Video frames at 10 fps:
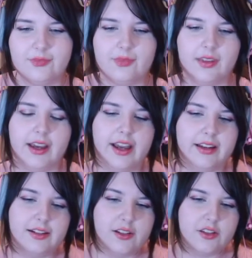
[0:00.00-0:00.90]
Okay.
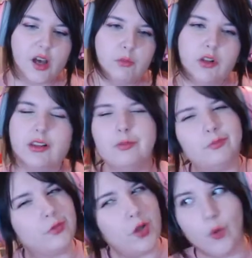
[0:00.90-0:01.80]

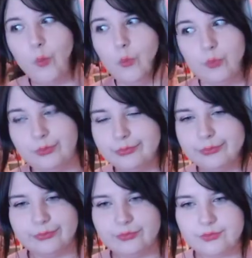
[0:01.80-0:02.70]
Dubwool? Nope.
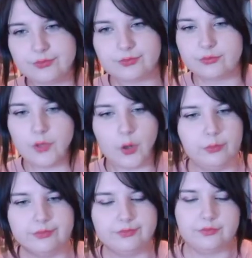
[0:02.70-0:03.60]
Nope.
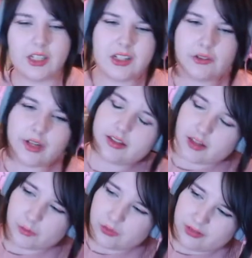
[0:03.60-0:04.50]
I don't like
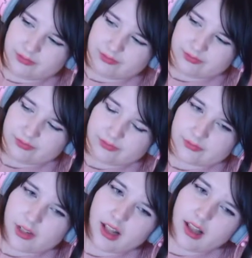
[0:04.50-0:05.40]
Dubwool.
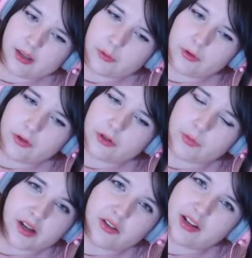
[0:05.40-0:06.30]
I like Wooloo,
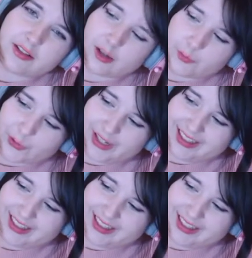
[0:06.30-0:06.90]
but I don't like Dubwool.